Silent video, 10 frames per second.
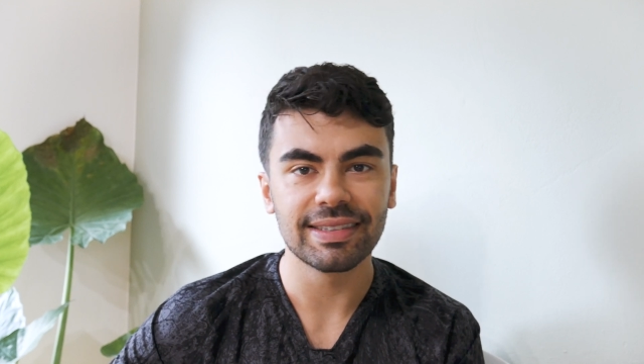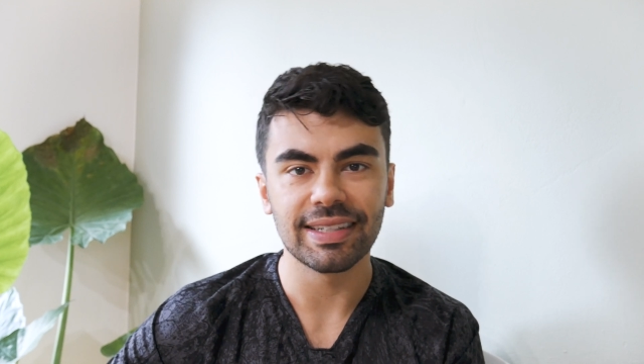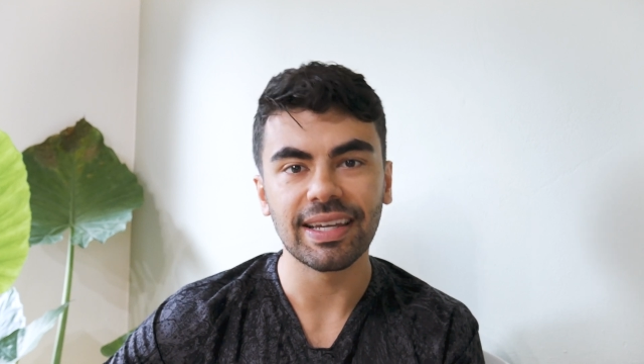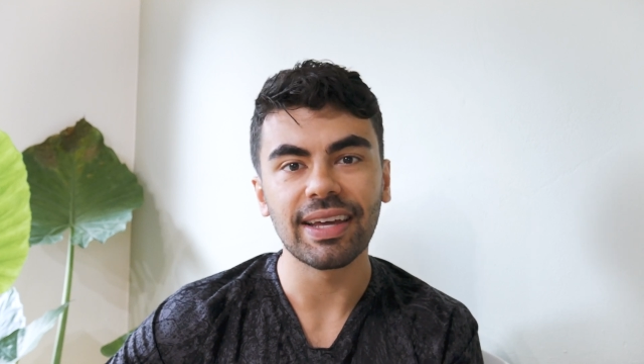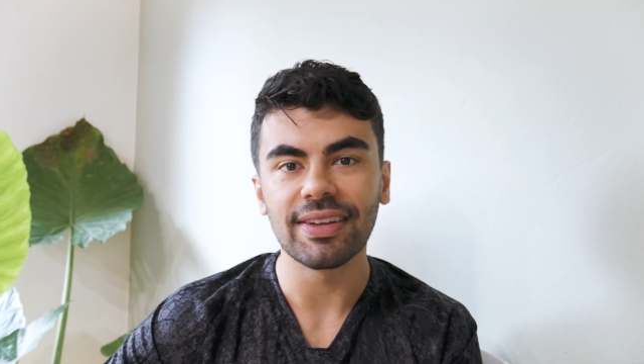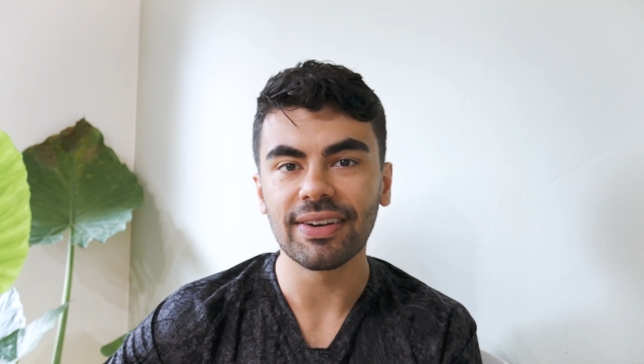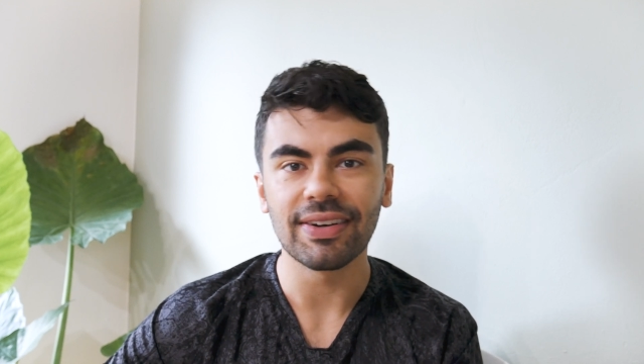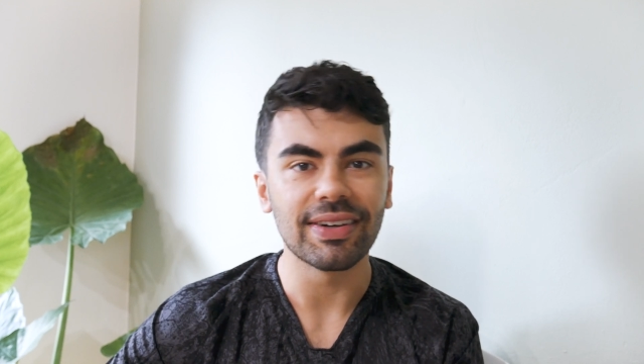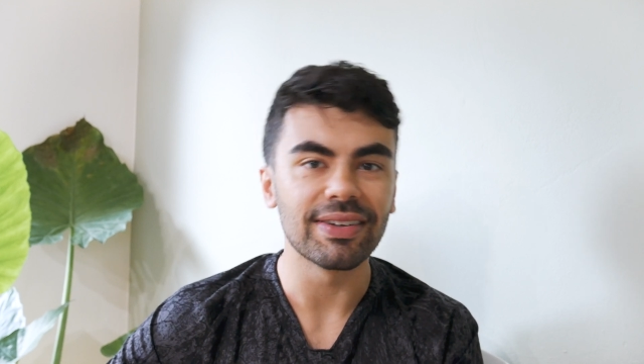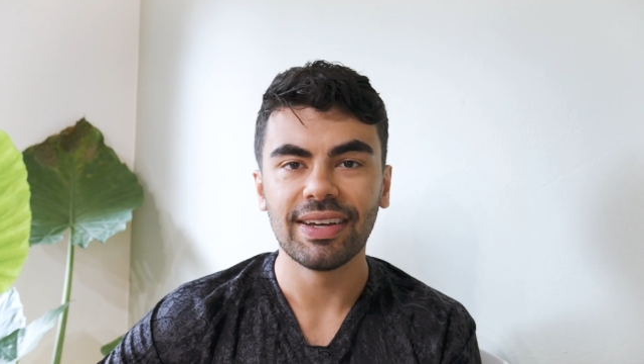together
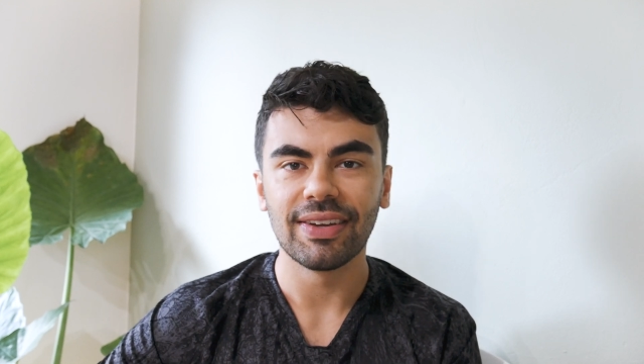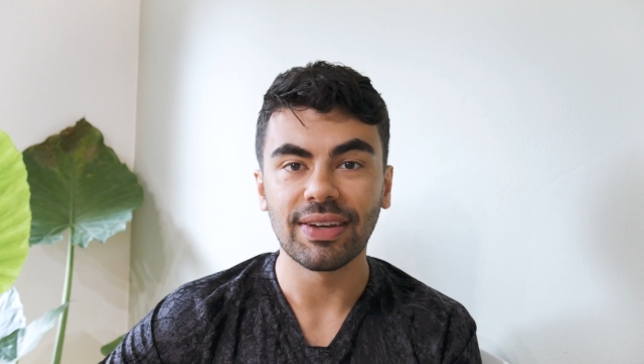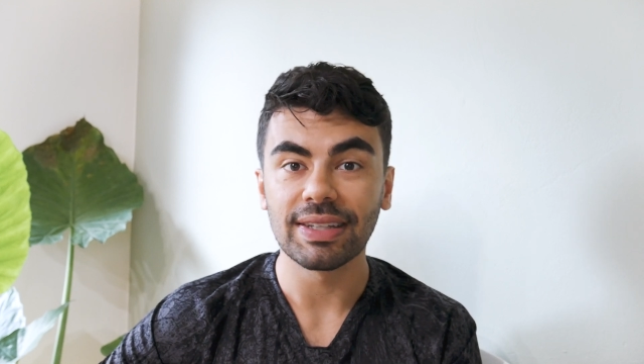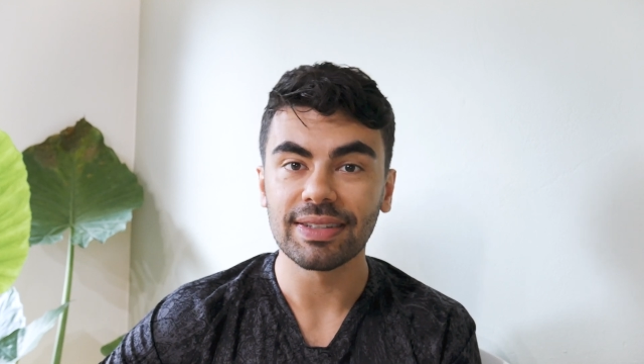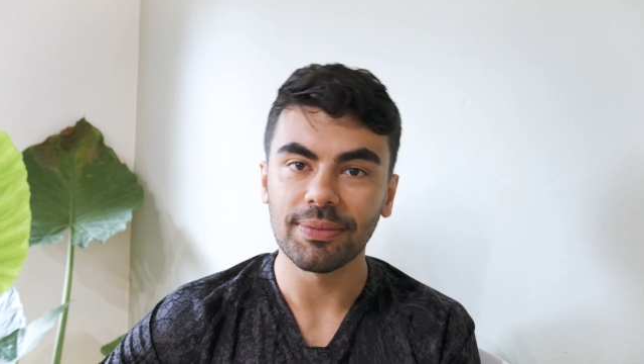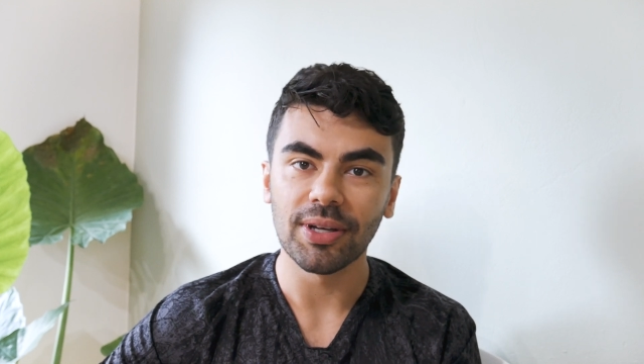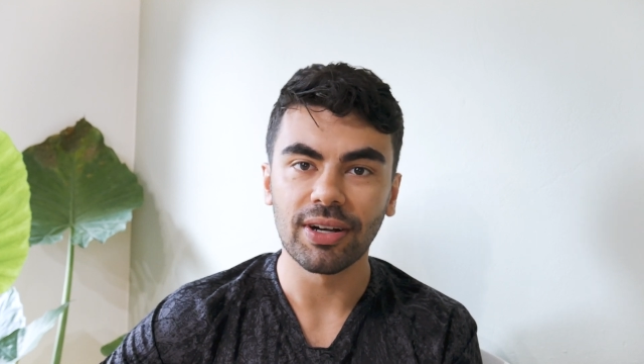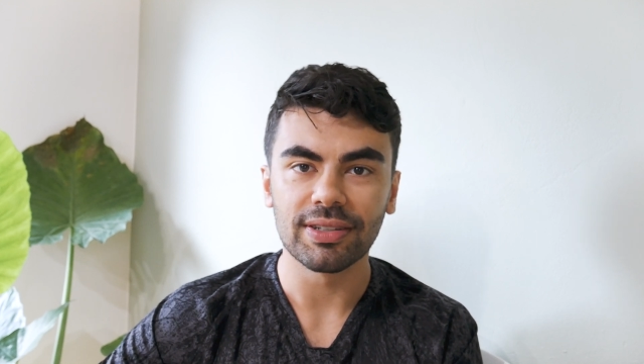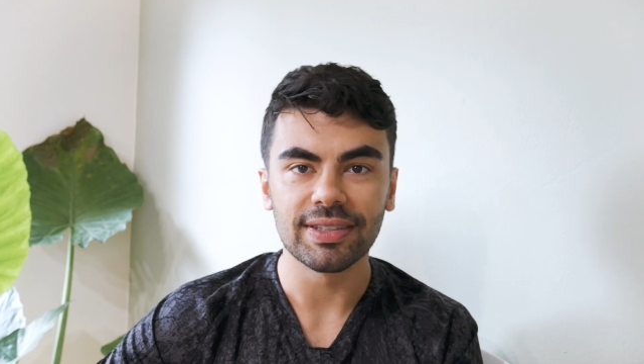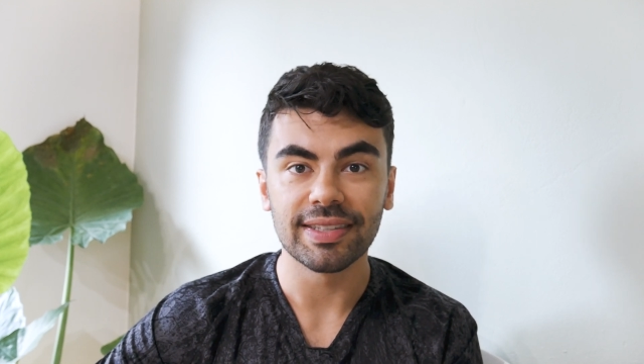and it's gonna be
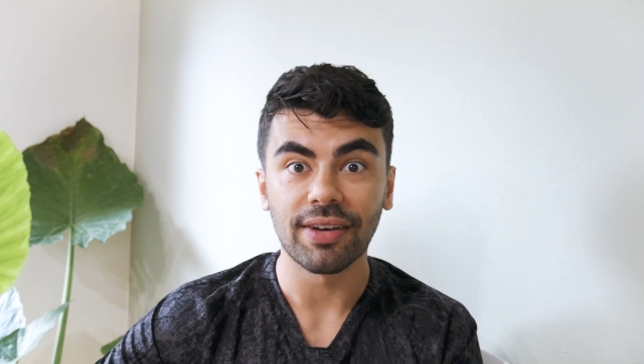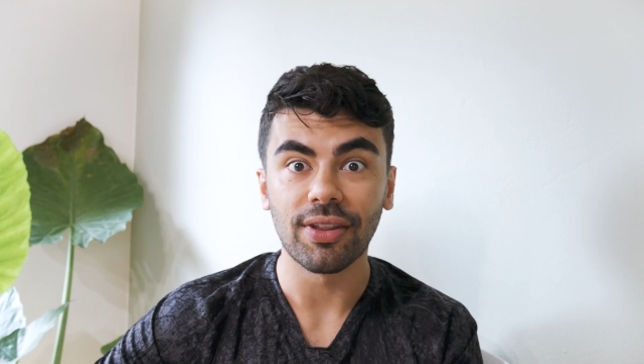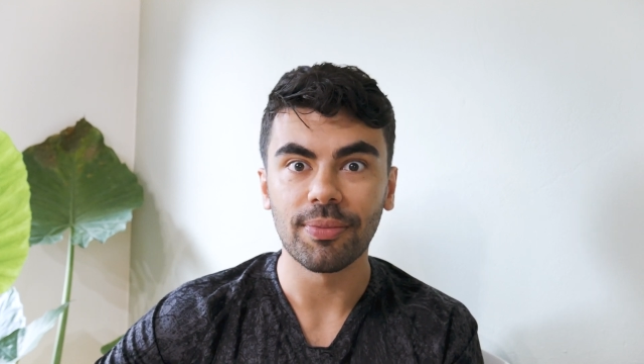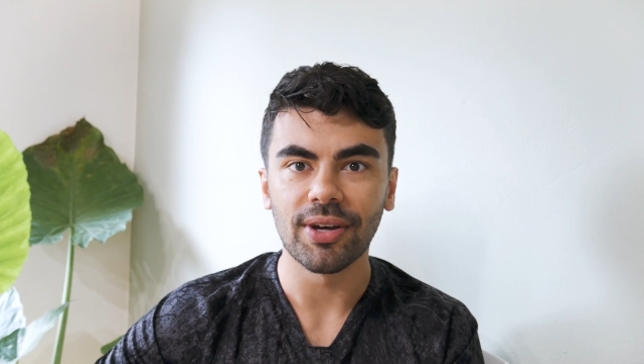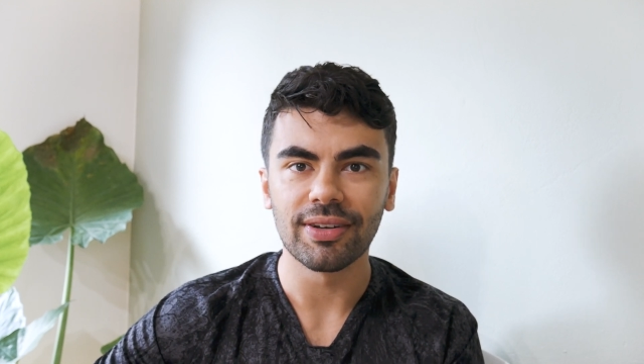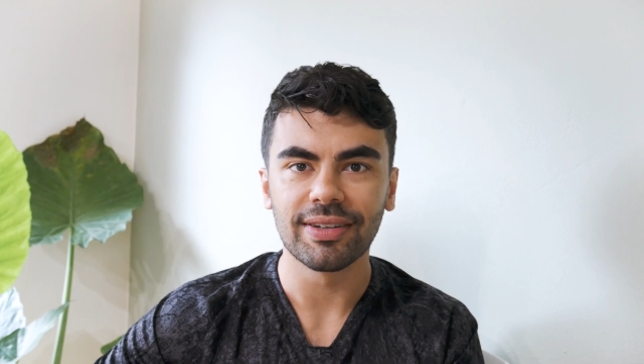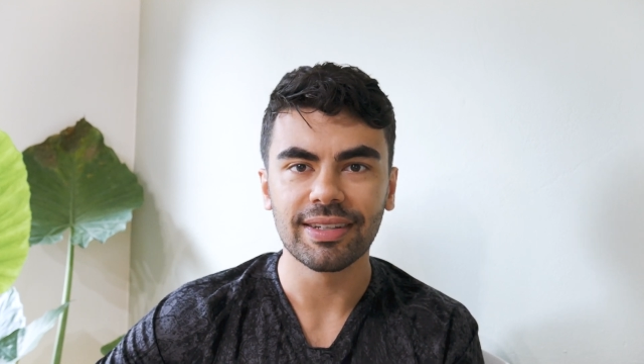hard to sell them on